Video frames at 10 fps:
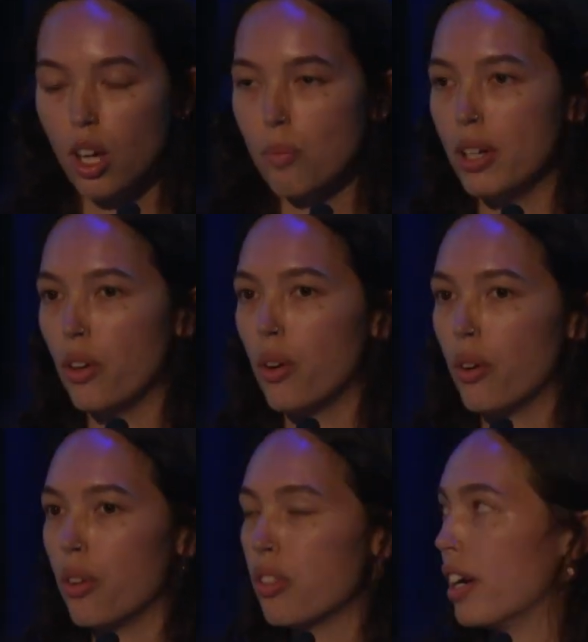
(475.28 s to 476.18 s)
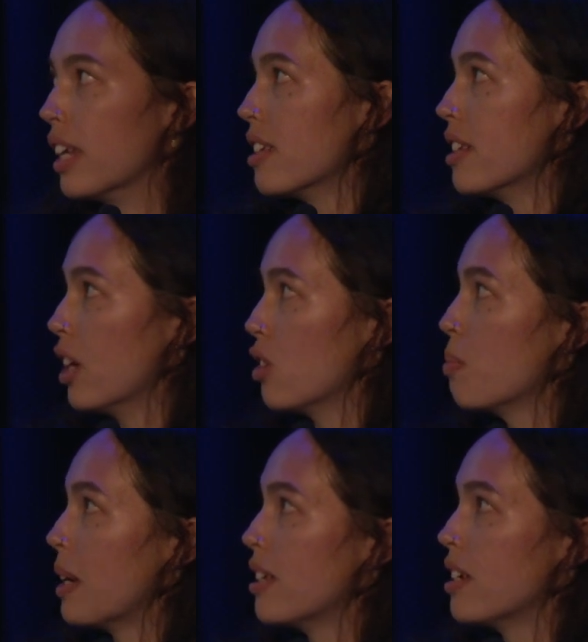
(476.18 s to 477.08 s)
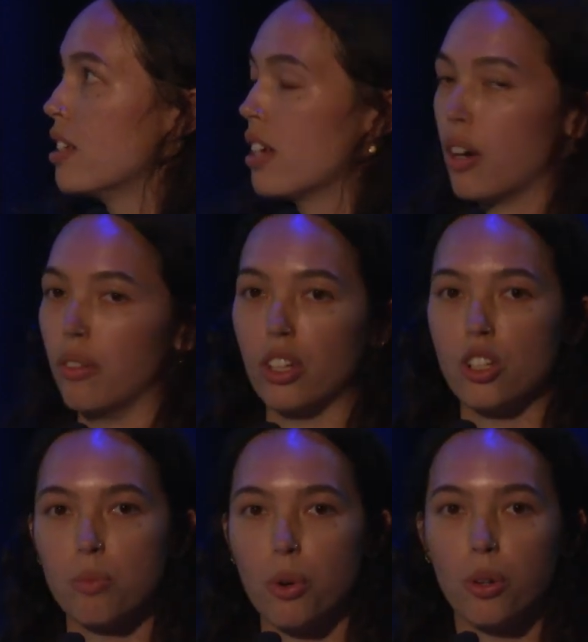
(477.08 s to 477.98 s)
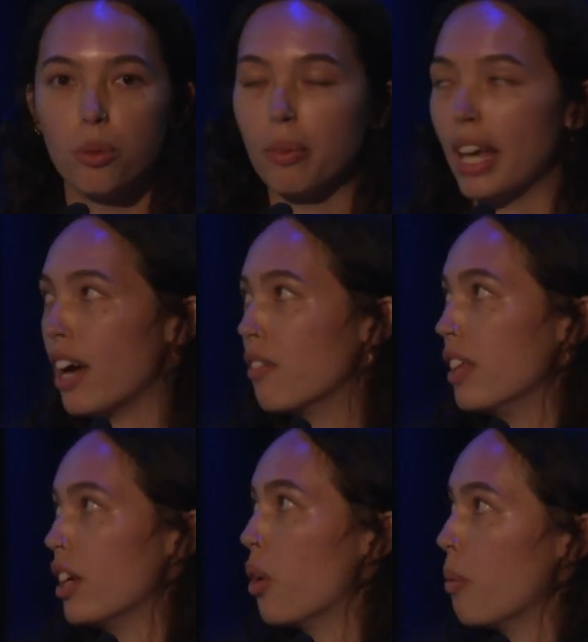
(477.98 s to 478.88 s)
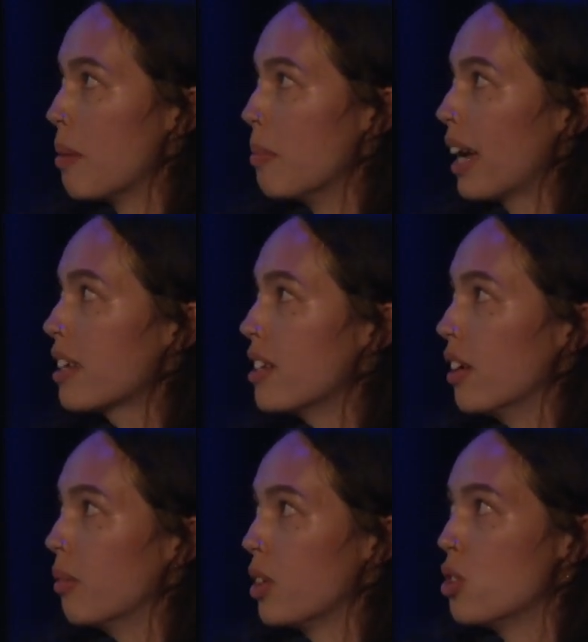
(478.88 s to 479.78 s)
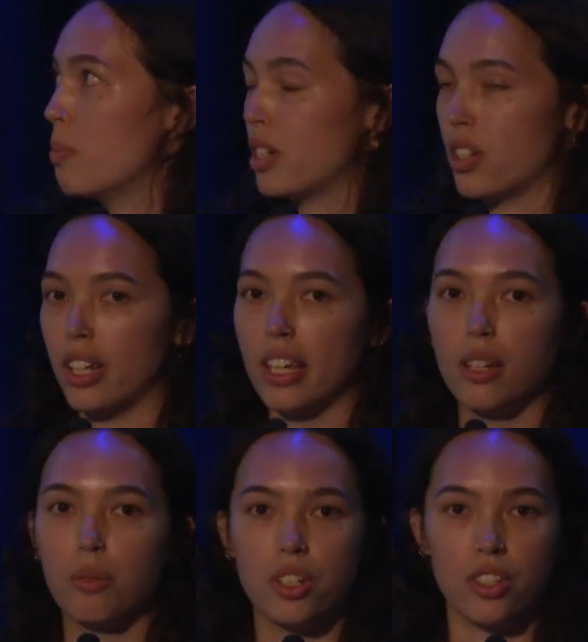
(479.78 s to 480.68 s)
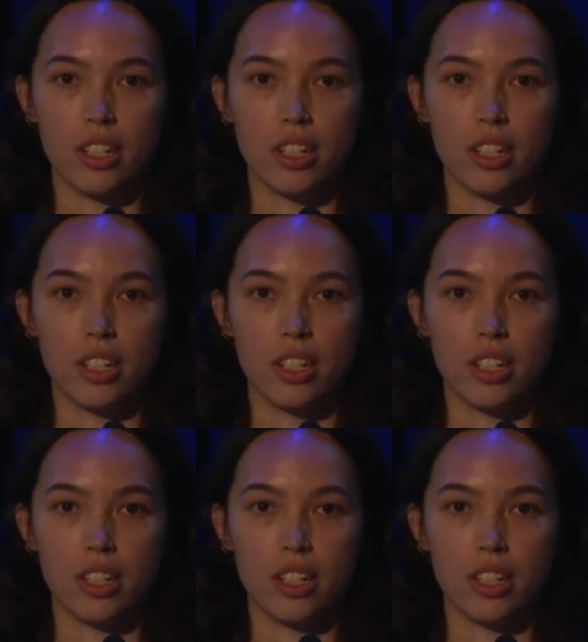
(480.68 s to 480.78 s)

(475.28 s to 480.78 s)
But not all threatened snail species are really small. We have the Otway black snail, which is pictured here, which is